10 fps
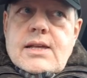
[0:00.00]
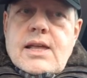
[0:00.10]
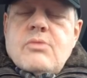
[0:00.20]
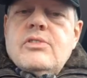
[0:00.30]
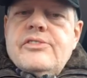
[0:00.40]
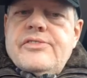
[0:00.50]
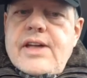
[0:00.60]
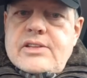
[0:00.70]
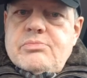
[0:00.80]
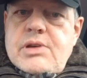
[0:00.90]
will
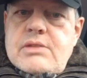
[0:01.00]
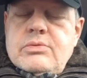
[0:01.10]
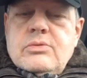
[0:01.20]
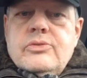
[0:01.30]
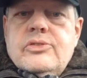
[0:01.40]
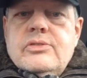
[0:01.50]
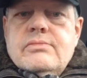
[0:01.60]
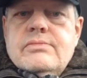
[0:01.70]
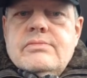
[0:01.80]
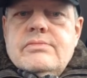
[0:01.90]
affect people's
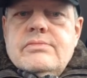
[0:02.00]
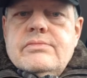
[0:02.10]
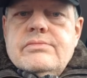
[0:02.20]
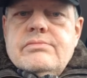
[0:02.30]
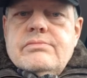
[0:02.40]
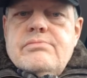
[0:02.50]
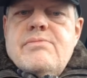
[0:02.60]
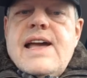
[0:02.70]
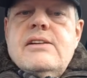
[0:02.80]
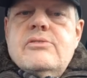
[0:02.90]

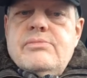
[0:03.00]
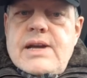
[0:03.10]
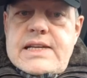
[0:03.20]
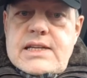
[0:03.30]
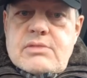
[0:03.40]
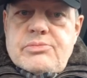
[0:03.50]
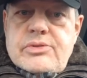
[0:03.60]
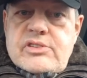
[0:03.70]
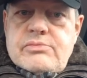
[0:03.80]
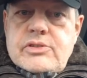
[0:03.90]
manner of making
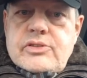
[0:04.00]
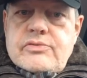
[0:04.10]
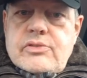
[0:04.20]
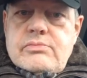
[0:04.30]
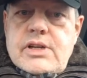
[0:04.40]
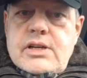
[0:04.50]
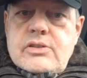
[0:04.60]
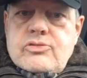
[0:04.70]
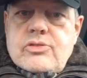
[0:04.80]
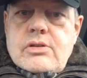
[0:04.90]
improvements from their
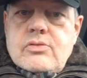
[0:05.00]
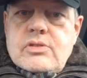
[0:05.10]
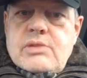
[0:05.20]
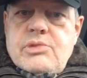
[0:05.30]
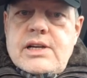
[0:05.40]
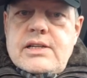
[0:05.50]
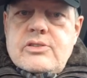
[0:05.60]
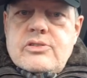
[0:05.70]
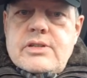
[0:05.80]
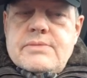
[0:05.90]
stroke or their brain
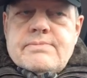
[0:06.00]
injury.